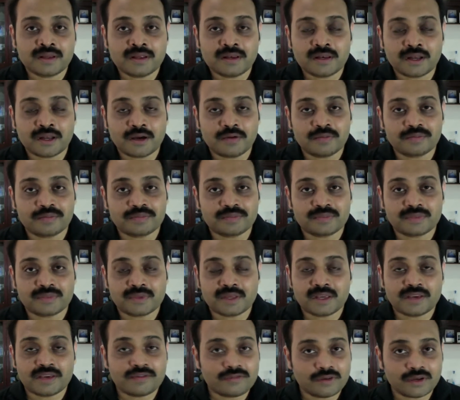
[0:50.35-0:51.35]
Now,
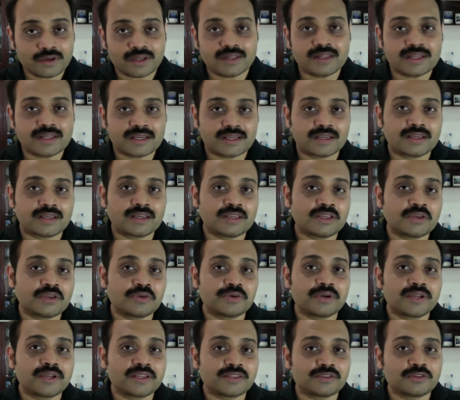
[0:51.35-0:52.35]
if you're in the
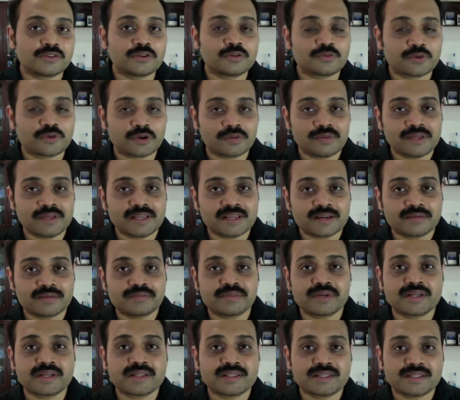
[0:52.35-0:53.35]
US, you would probably
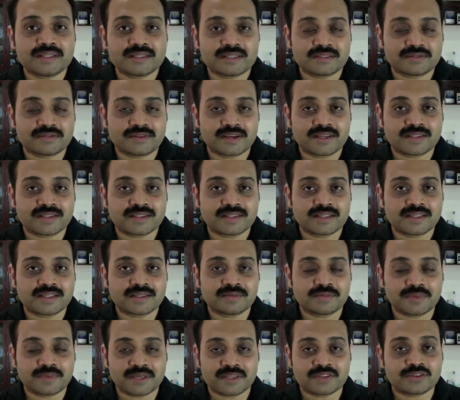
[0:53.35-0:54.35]
compare these devices
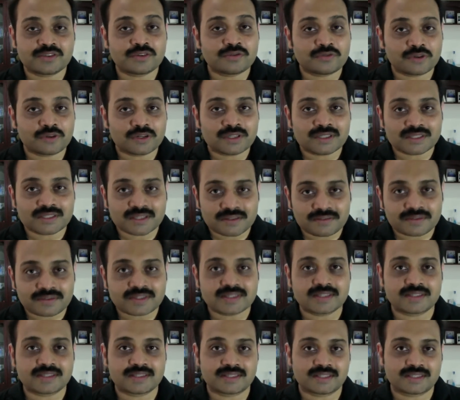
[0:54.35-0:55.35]
based on what
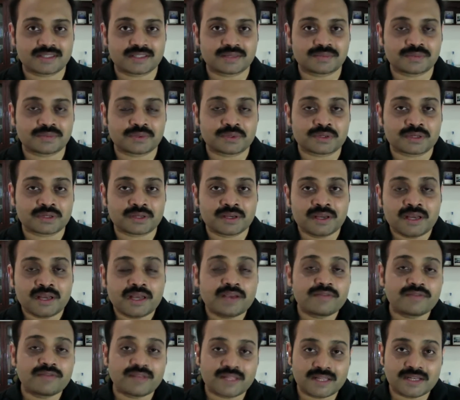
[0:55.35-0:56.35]
services they support,
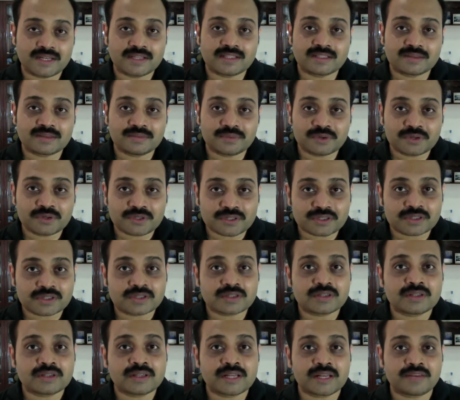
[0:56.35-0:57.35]
whether it
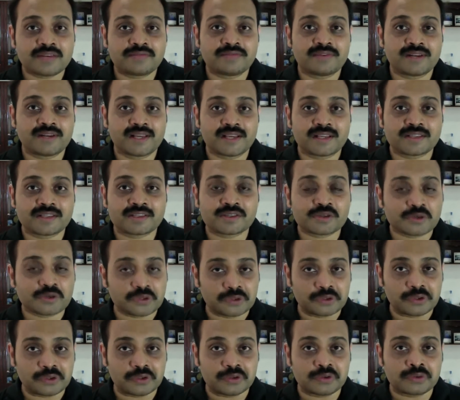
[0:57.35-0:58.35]
supports Netflix,
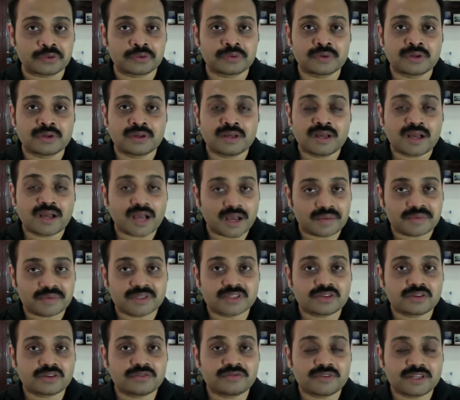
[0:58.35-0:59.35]
Hulu,
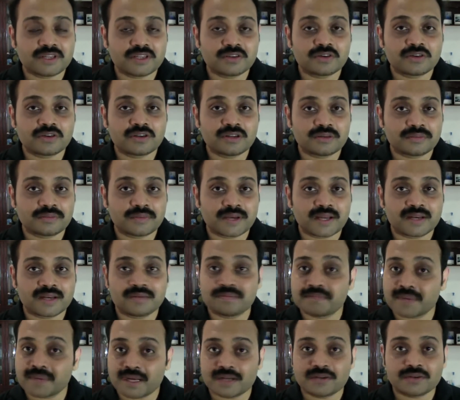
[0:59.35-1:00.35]
Amazon Video on
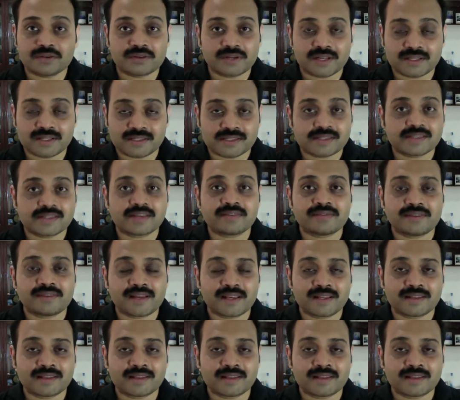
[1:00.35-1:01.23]
Demand, Pandora, and stuff like